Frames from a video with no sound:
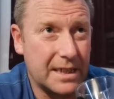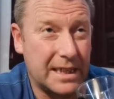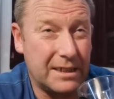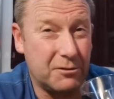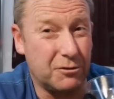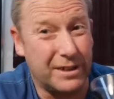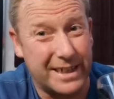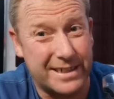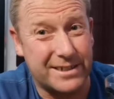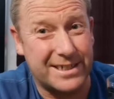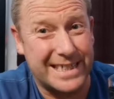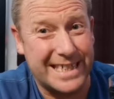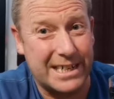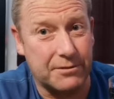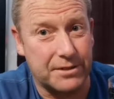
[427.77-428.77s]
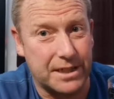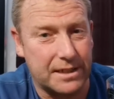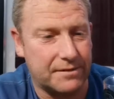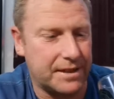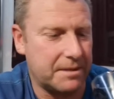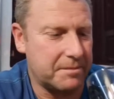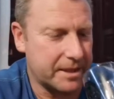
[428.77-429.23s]
a little less stouty,
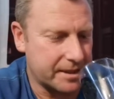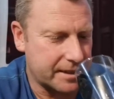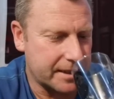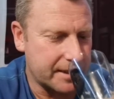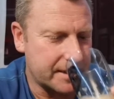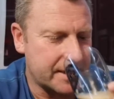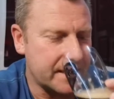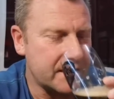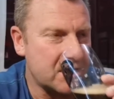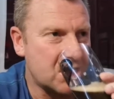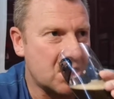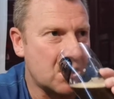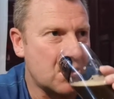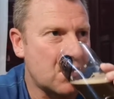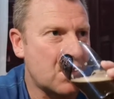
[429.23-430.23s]
if that makes any sense.